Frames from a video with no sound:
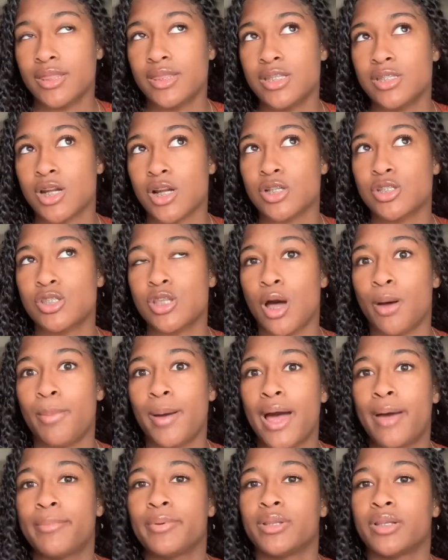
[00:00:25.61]
These are so
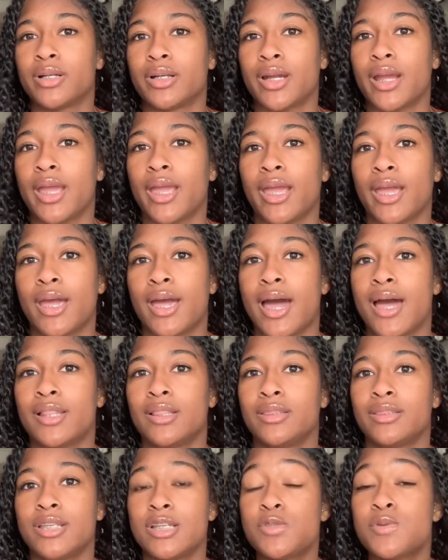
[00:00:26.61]
popular,
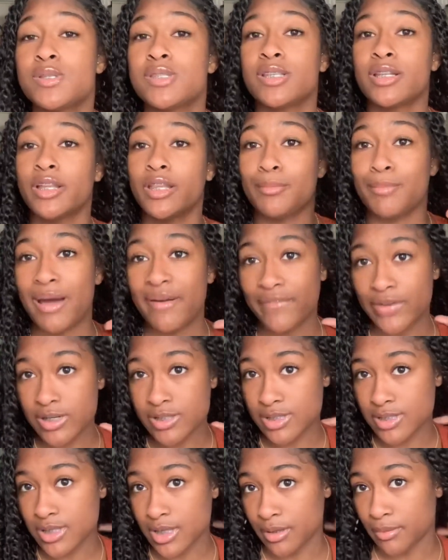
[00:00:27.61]
and this was literally my
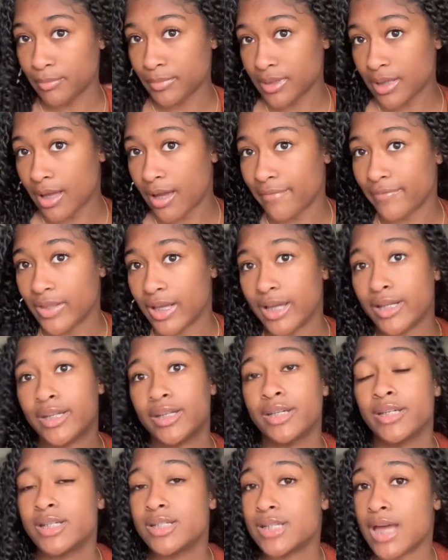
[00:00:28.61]
first attempt. I feel like I
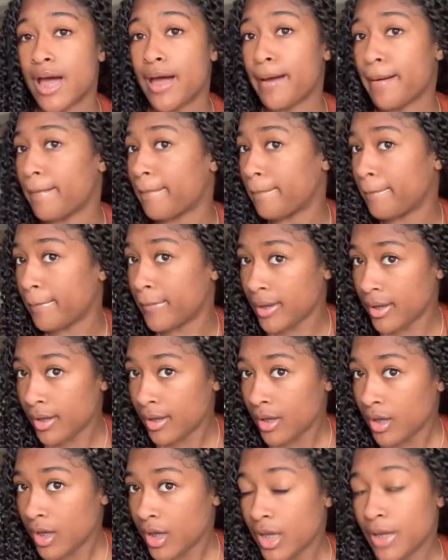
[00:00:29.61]
did a good job.
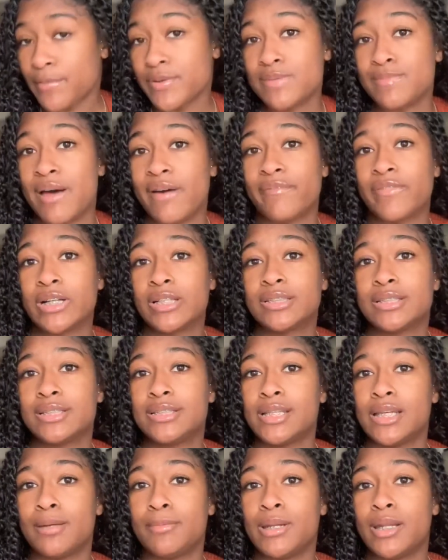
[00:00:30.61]
It was my first
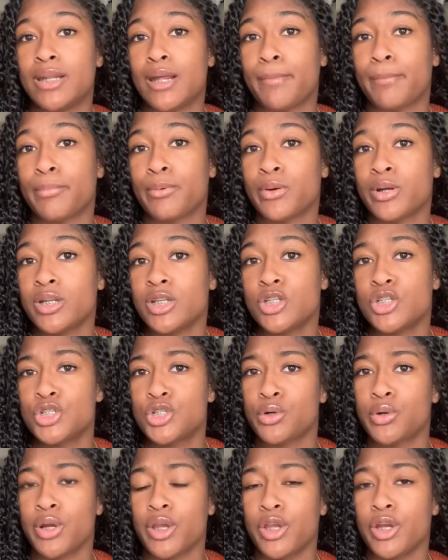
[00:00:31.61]
attempt, and I'm pretty
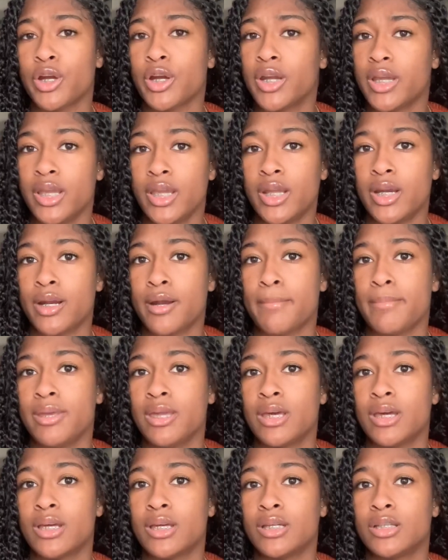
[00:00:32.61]
sure you're here
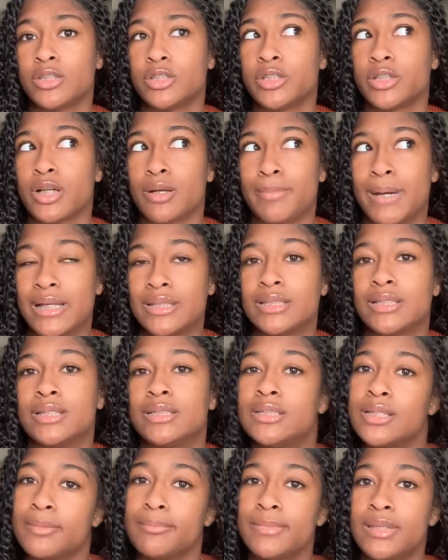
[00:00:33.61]
because you're about to
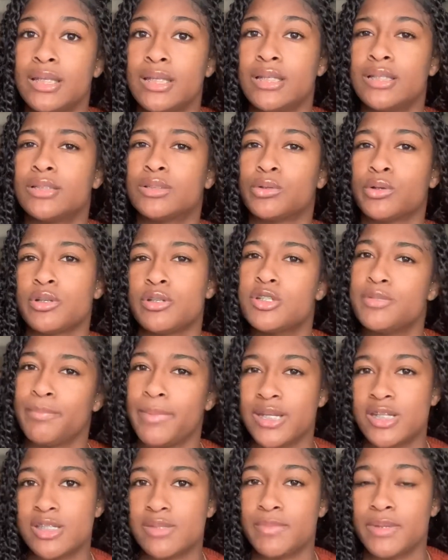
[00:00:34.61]
attempt these, or you
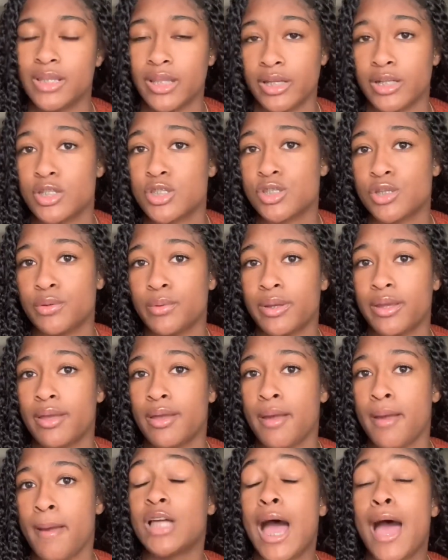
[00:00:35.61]
may just be looking into
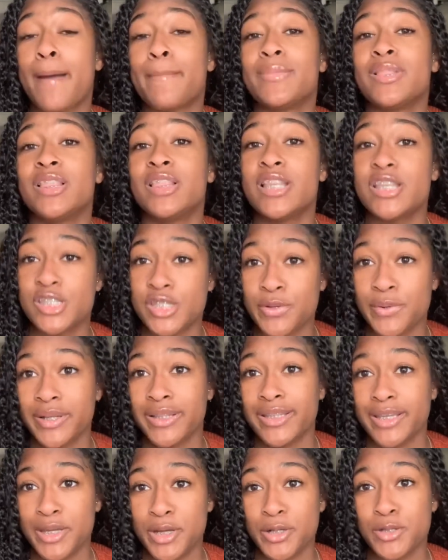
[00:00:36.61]
it. I'm
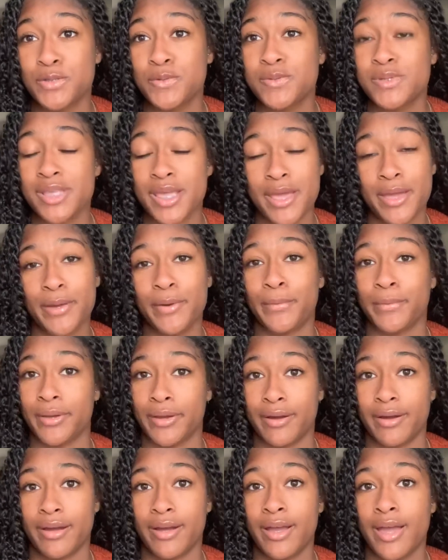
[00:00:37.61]
literally here to tell
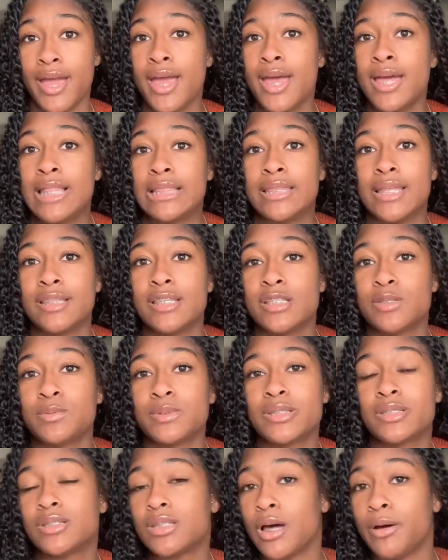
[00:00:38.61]
y'all that this
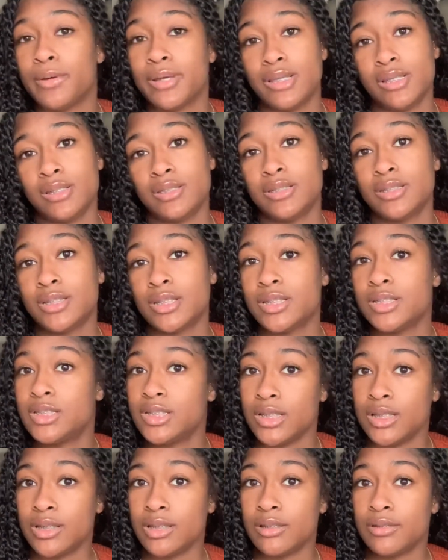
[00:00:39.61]
was so easy to
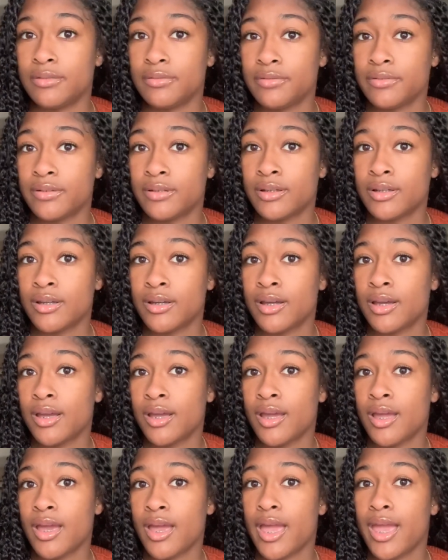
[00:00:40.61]
achieve.
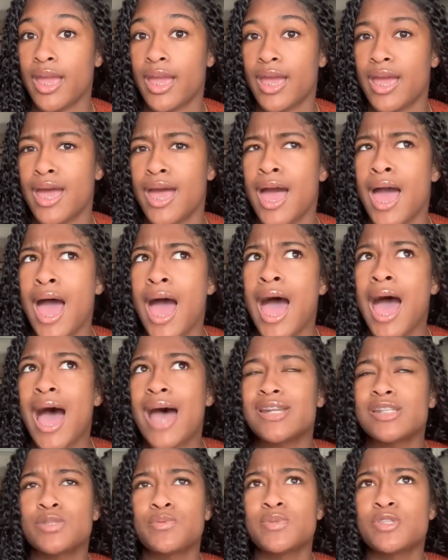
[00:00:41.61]
And
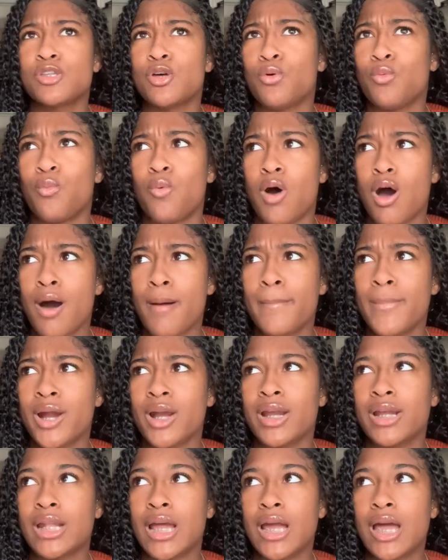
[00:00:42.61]
I just went to
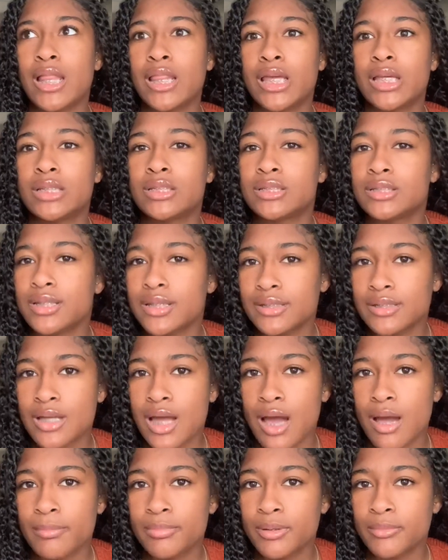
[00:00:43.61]
Walmart and I got like 6
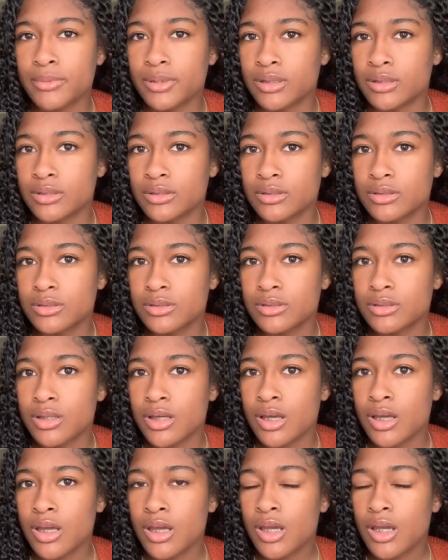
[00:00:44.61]
compliments.
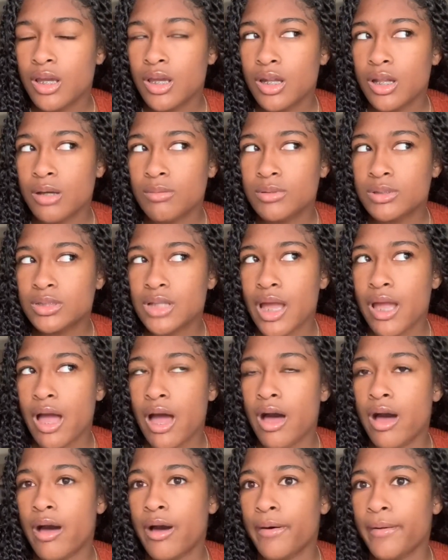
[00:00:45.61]
And I was like,
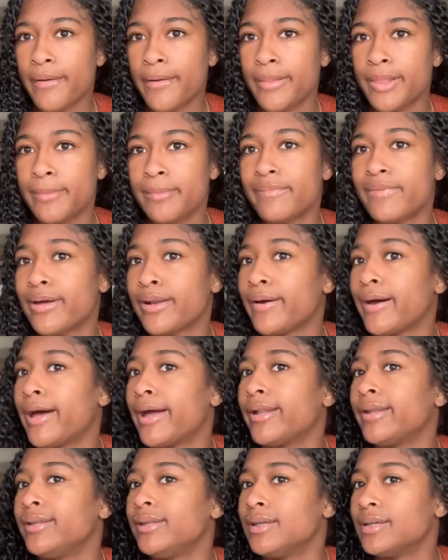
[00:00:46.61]
hold on, let me find out
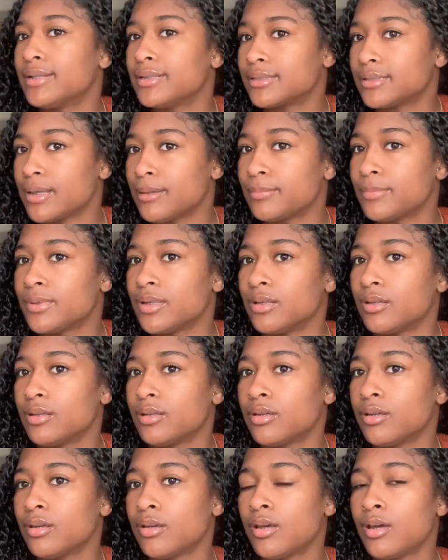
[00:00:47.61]
I did something.
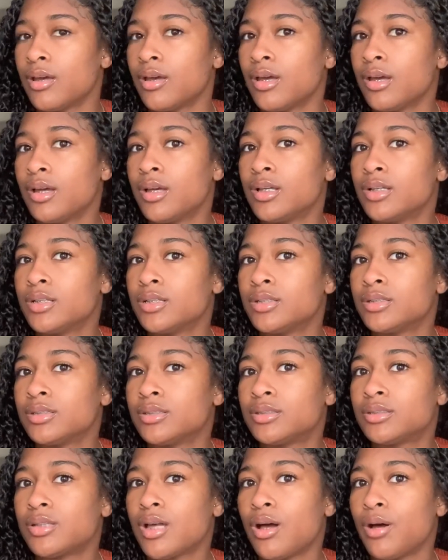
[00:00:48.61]

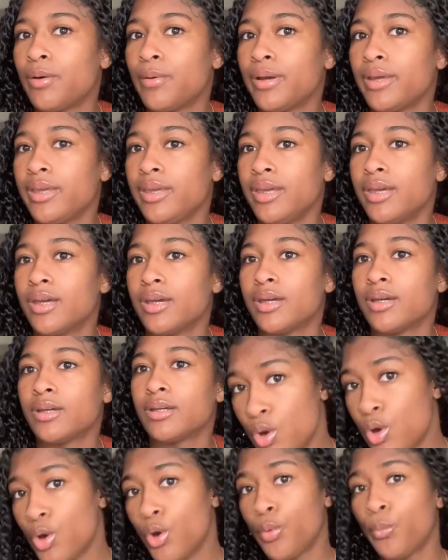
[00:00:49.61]
So
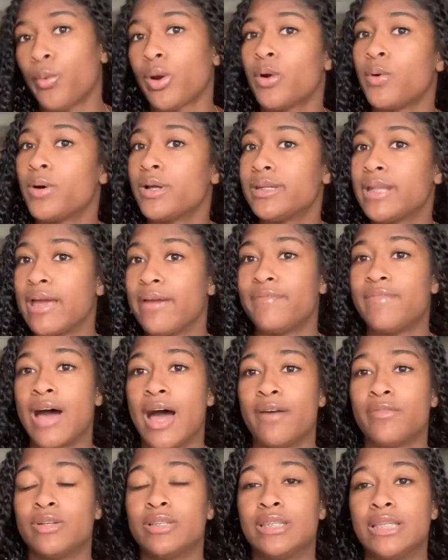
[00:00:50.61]
yeah, we're on day
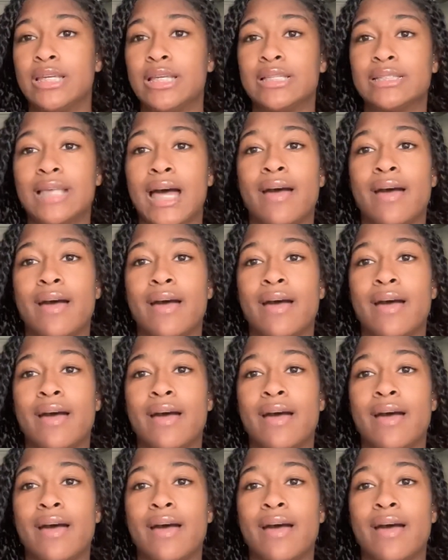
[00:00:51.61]
5 with these.